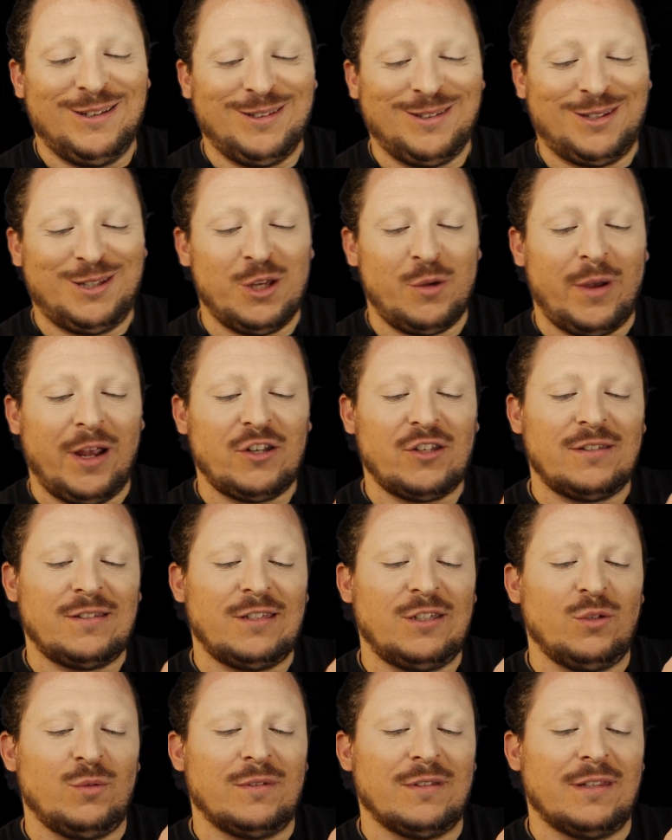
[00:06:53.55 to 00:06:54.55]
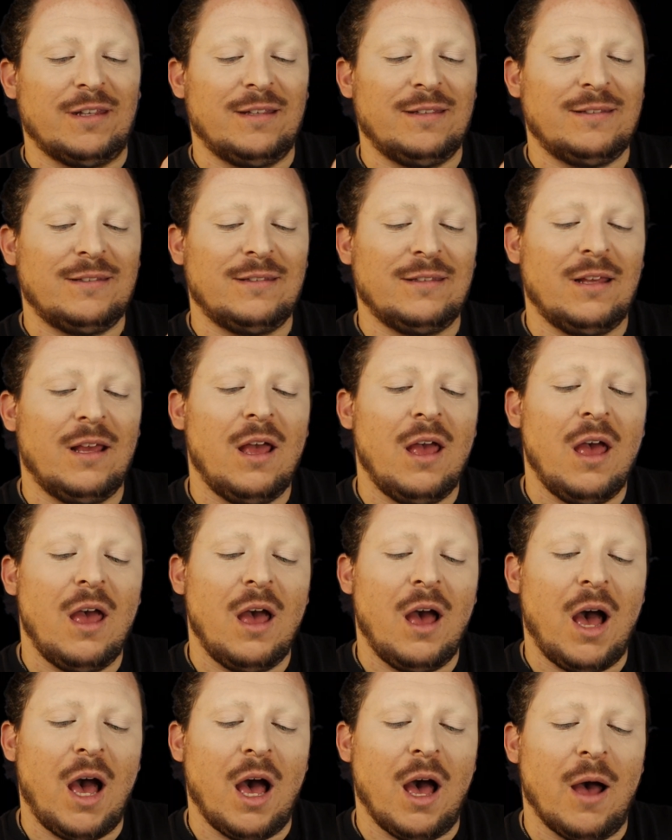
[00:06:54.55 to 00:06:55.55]
so I just use this,
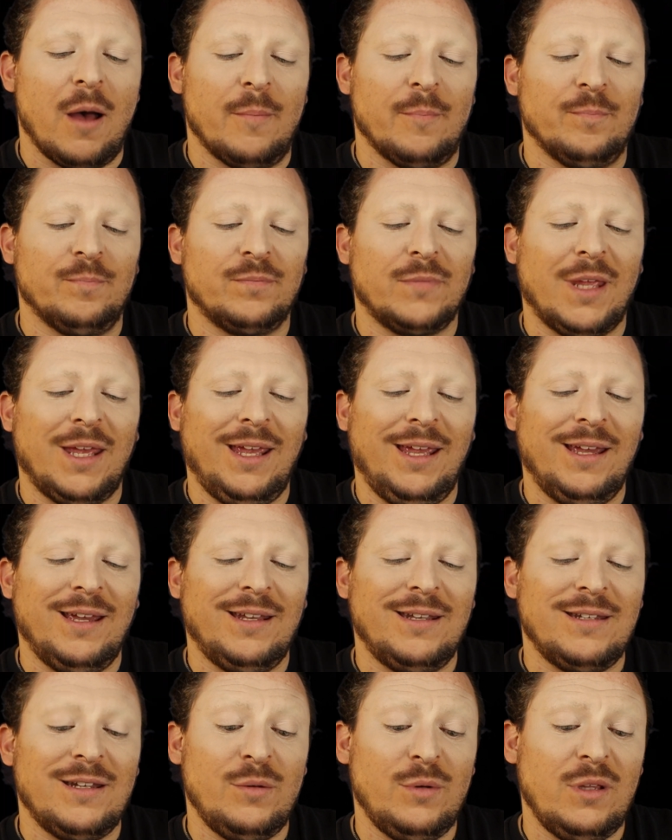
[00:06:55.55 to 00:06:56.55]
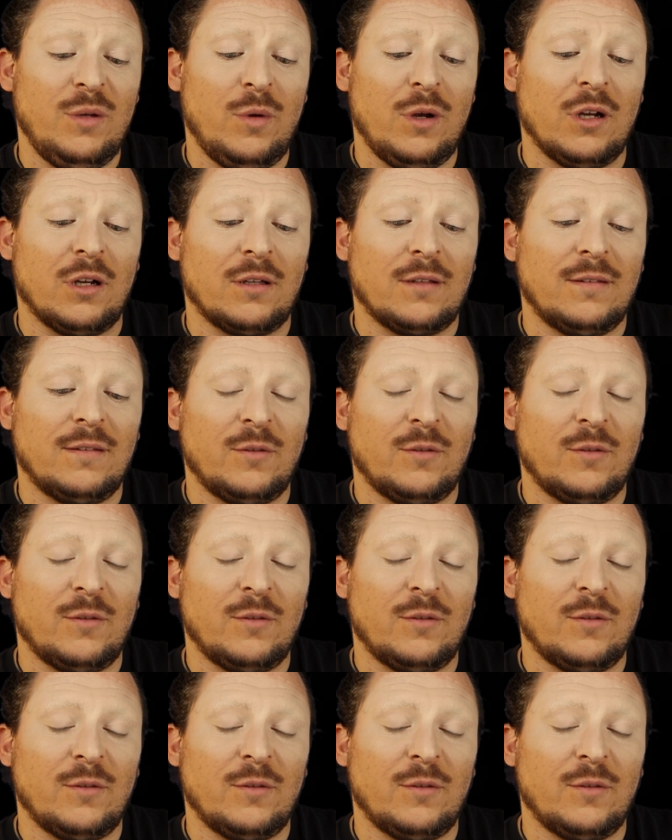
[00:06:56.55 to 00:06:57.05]
and it really works.